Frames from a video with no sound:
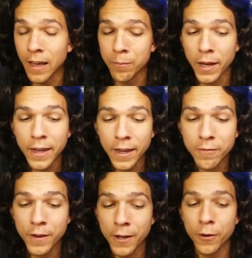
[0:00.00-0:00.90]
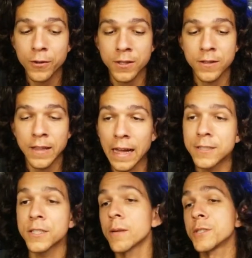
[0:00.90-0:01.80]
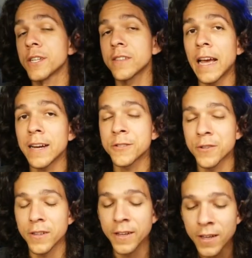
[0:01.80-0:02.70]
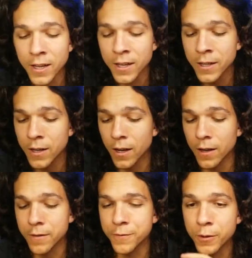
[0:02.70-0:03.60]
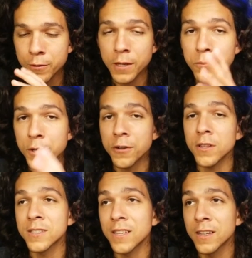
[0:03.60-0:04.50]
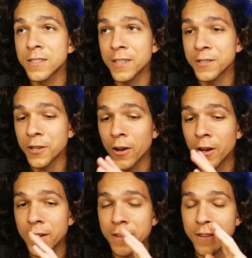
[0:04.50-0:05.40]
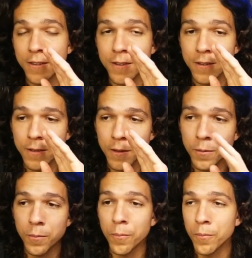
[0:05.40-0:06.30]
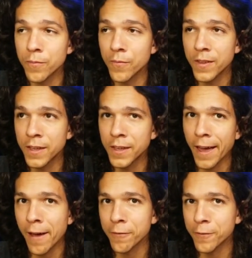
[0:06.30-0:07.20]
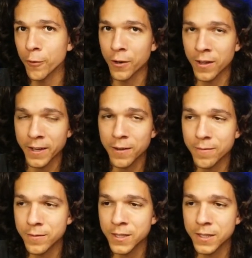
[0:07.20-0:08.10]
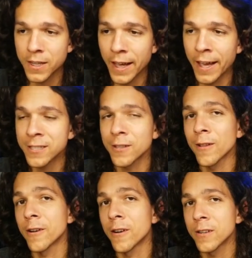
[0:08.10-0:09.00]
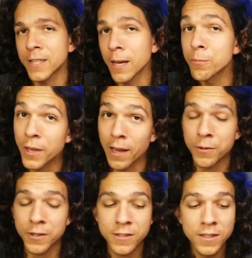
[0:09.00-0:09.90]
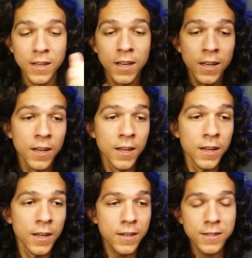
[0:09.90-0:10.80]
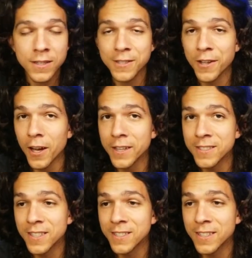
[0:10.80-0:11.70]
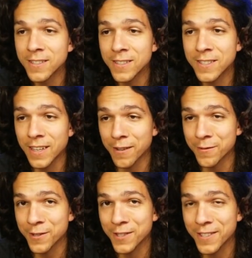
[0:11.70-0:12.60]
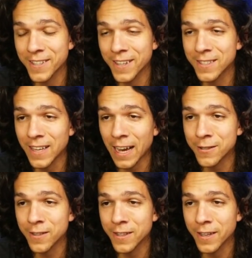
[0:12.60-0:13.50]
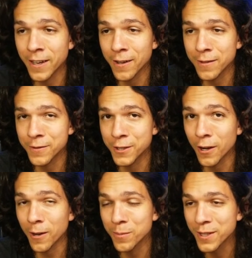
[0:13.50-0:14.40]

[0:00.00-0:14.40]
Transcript: I'm making a video on that subject actually, of using mirrorless lenses on EF or like SLR type cameras. Because it's not as easy as it sounds. It's actually a hell of a job.